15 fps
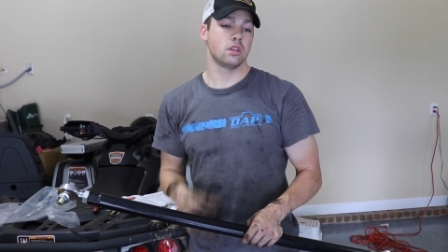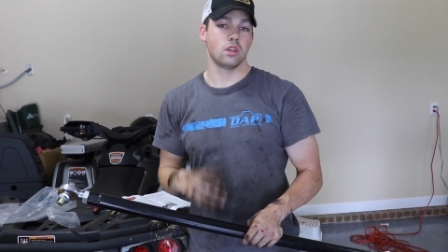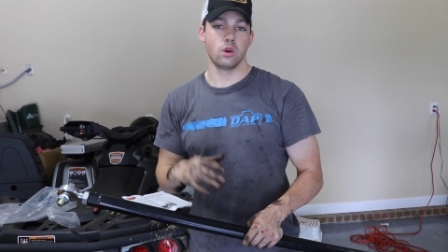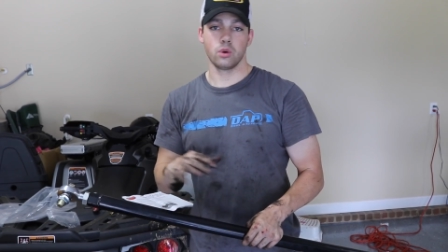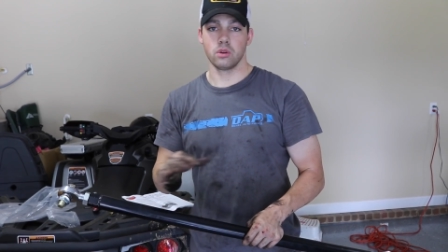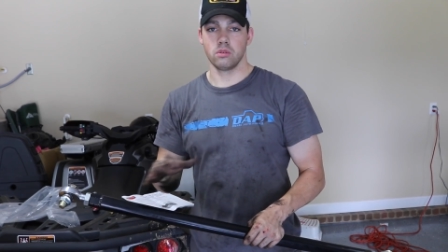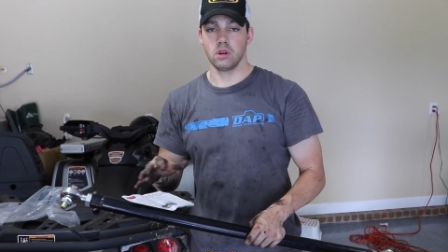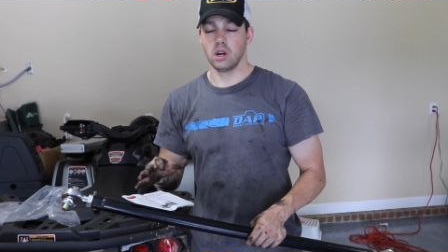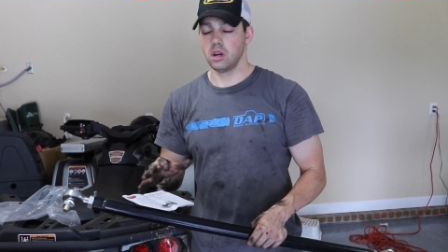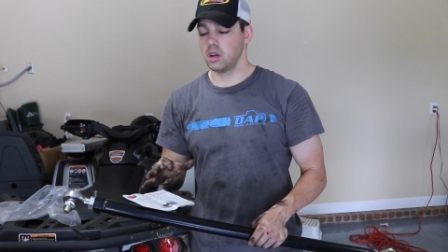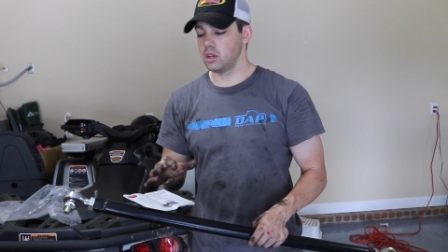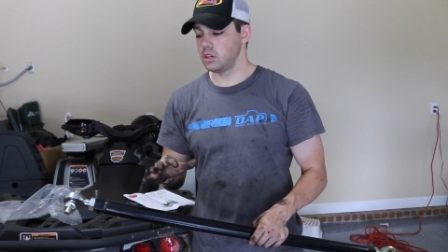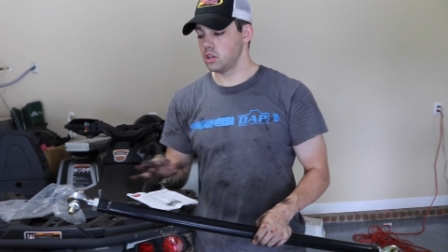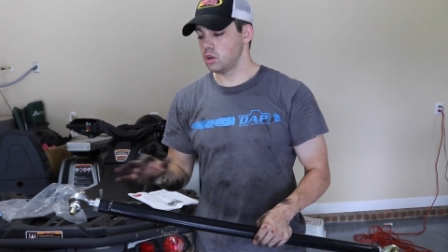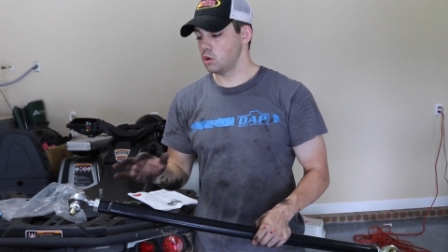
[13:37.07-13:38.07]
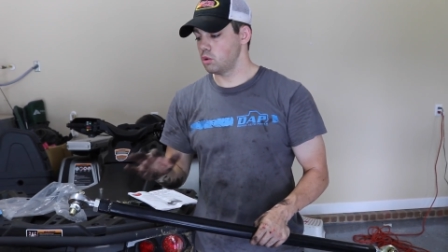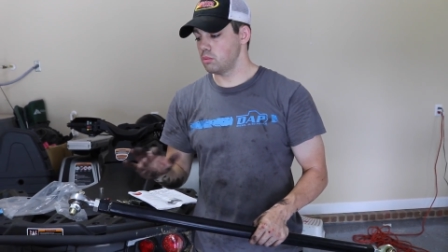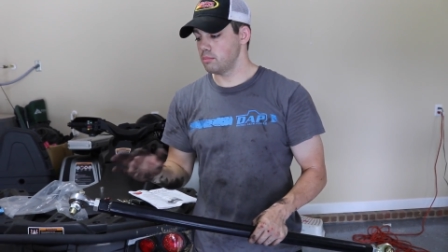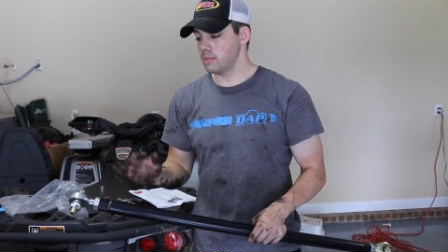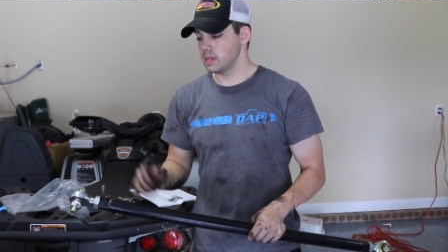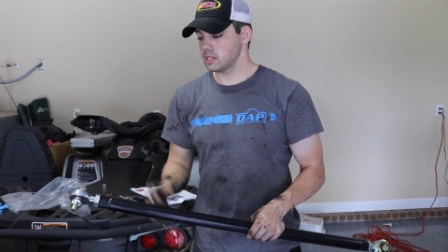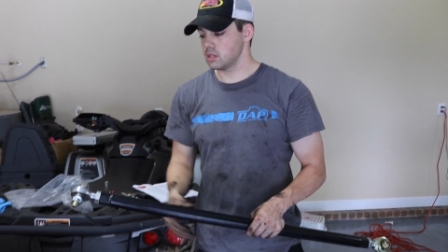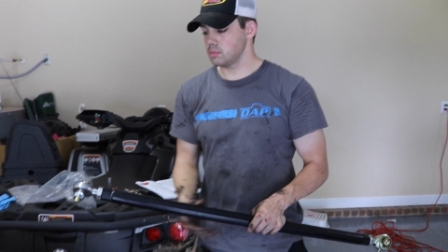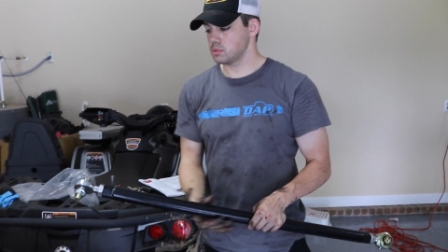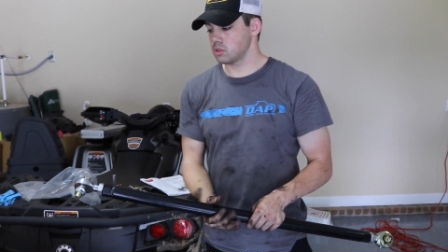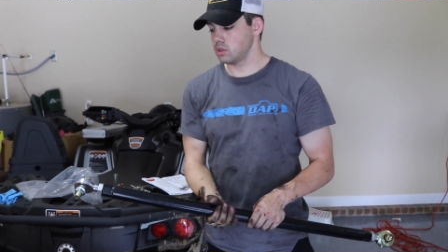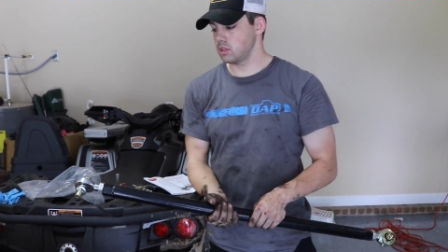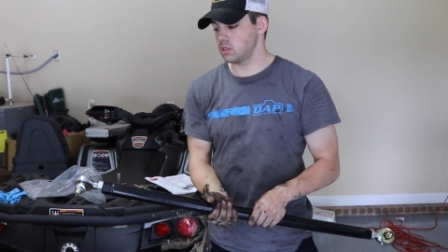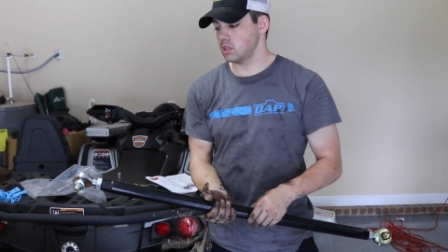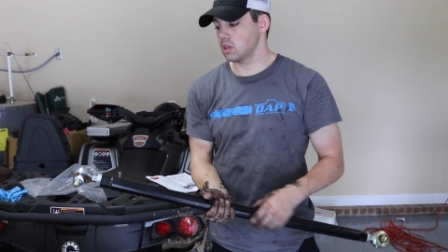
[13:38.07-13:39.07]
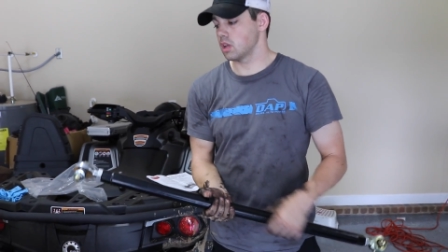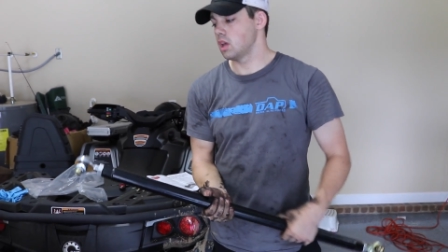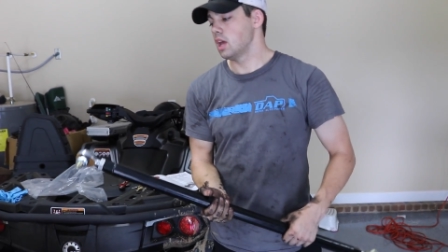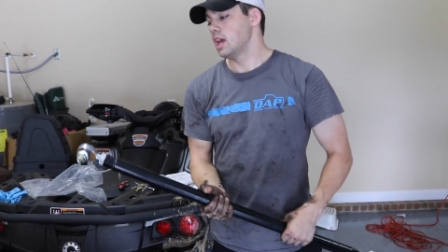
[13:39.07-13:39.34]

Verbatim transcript: no, uh, no mess ups or anything.